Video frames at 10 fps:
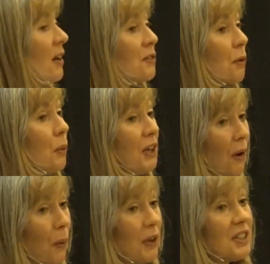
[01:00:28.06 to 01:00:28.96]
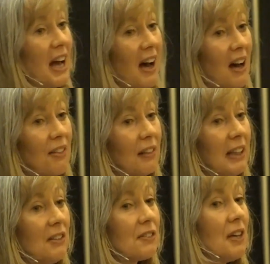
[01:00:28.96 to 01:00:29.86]
So we owe it to
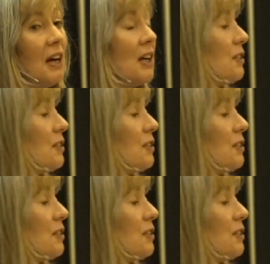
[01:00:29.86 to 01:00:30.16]
athletes